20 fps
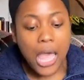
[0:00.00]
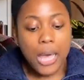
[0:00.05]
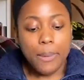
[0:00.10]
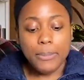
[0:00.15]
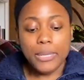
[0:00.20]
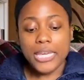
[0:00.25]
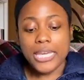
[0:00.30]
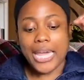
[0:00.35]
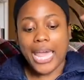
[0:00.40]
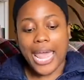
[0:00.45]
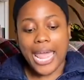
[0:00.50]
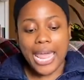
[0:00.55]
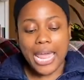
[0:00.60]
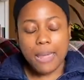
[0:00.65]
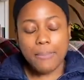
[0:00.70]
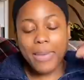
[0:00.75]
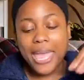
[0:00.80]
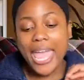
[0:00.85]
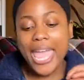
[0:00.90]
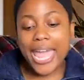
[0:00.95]

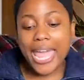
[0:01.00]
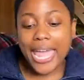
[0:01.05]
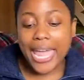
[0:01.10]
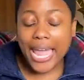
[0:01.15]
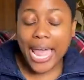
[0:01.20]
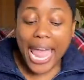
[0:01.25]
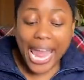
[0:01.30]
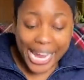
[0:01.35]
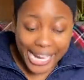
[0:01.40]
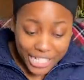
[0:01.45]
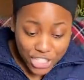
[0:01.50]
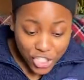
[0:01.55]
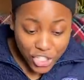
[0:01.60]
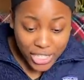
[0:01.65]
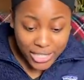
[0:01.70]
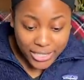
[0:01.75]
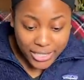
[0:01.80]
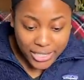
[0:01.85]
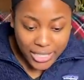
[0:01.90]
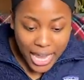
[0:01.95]
became a
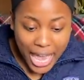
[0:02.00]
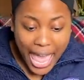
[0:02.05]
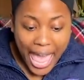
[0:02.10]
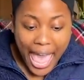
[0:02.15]
agent